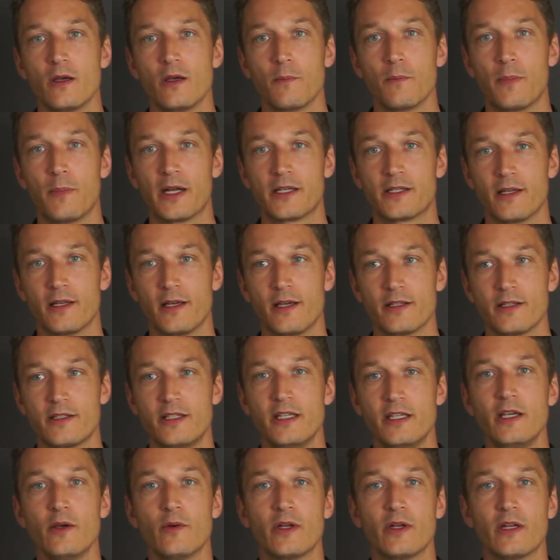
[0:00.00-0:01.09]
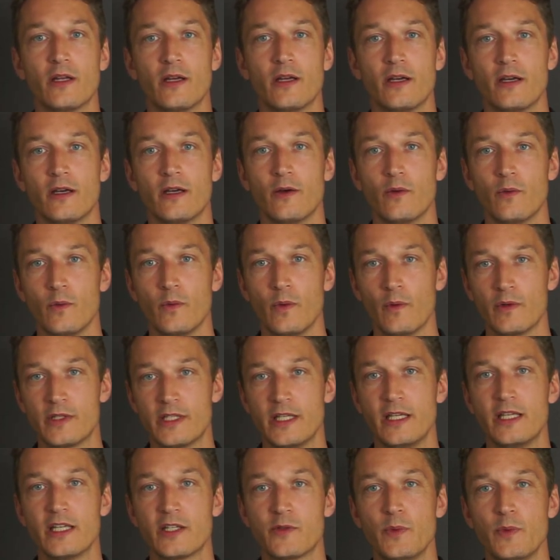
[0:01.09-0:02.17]
But we will
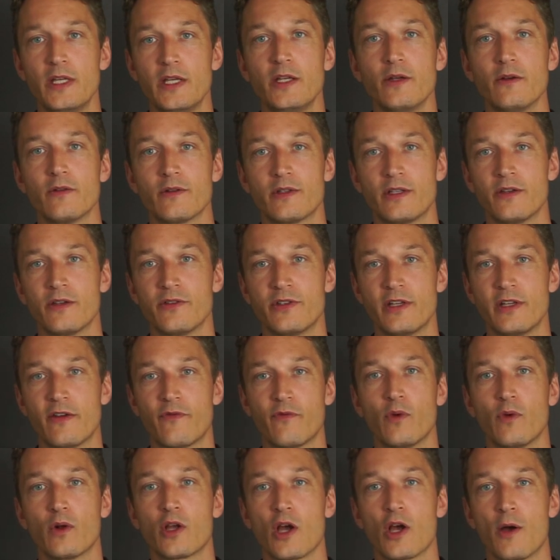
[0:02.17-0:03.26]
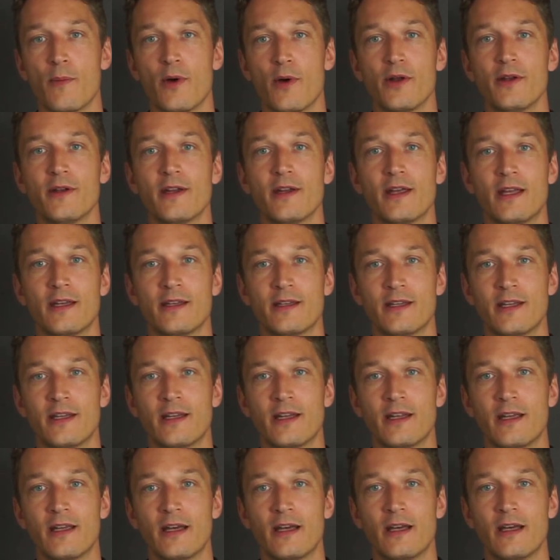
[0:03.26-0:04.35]
see this video, then Jeff will come on, and then
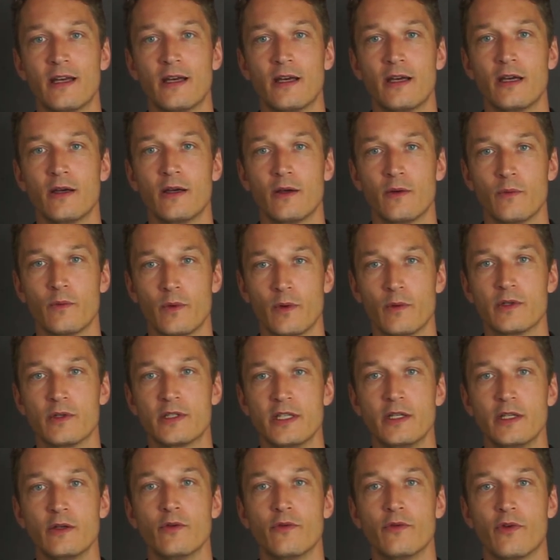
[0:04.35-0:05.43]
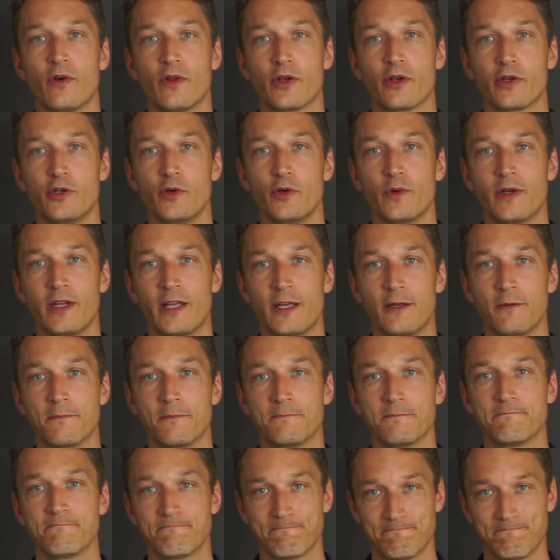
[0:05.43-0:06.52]
we will see you for the Q&A.
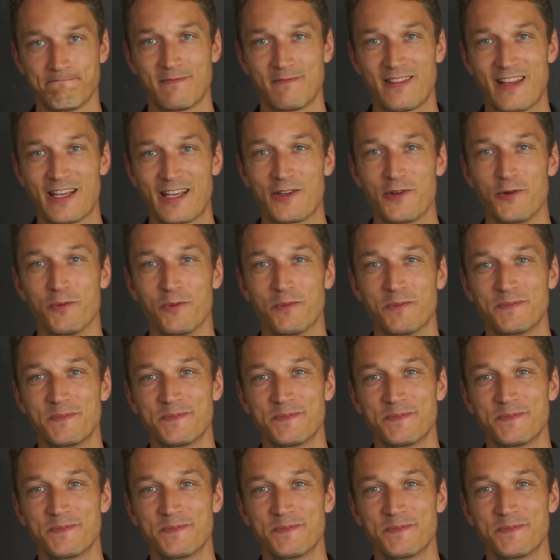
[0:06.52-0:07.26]
Thank you.